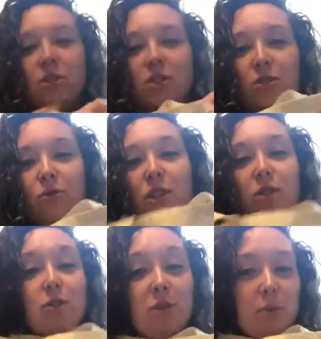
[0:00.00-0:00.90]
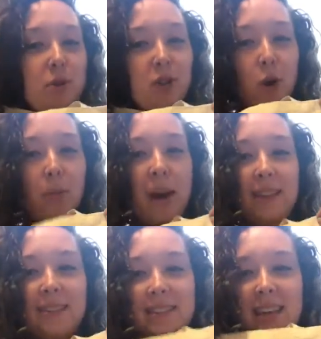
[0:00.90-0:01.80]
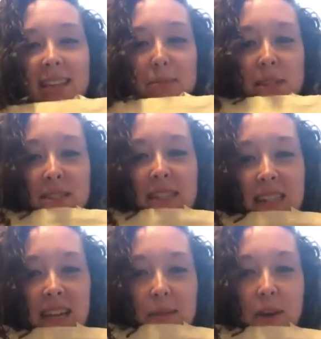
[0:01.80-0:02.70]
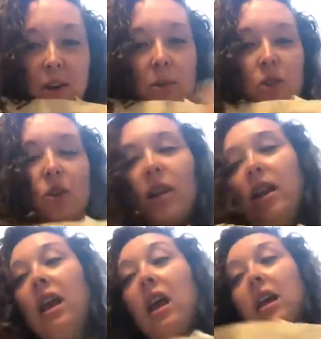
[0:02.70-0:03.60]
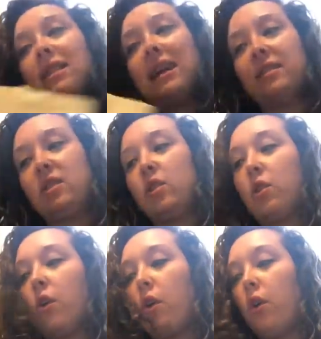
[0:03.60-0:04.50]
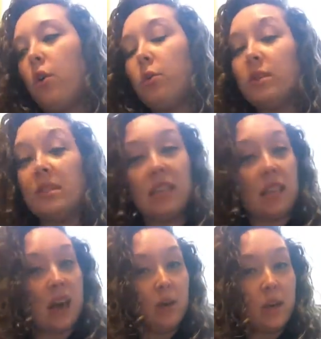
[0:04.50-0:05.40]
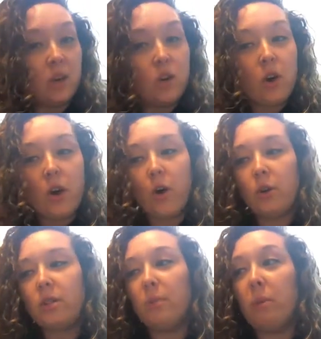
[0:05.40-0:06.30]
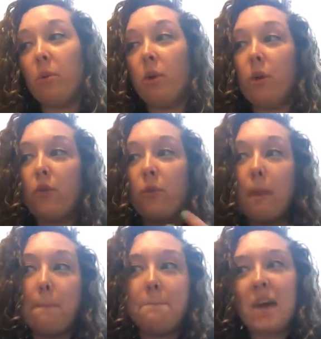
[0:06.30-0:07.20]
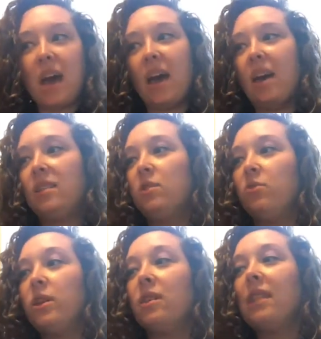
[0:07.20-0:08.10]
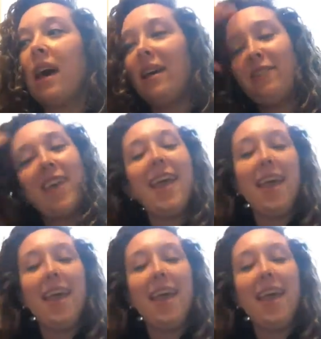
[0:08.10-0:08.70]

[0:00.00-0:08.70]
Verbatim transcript: re reusable tote bag that says Mentally Dating Michael B. Jordan. That's the goal. We'll see how it goes. Maybe we go from a bag to real life.